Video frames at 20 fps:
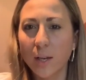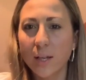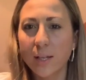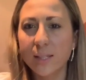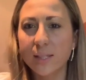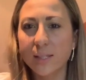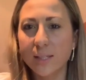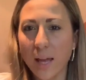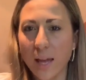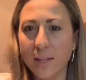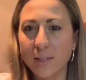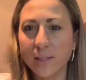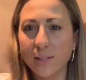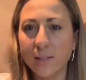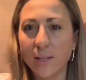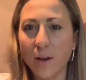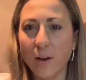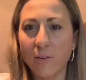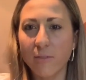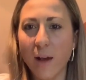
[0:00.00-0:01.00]

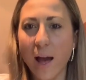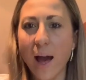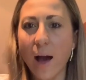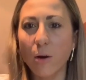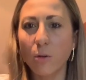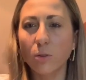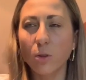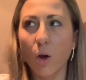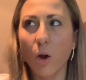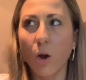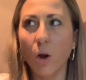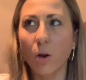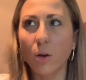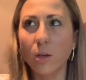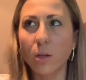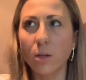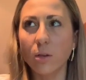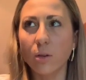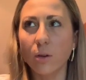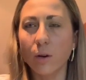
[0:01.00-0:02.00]
sense of how long
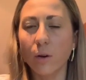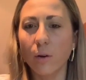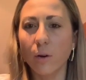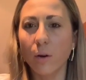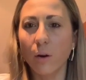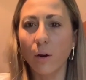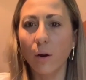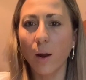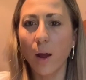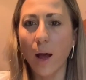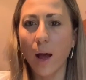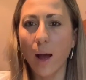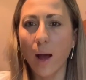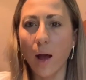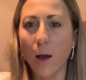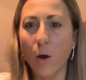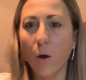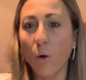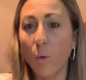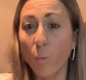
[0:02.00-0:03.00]
your
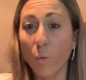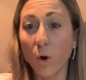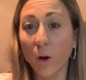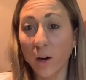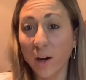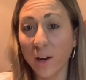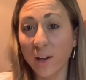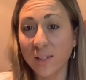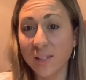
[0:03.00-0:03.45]
homework,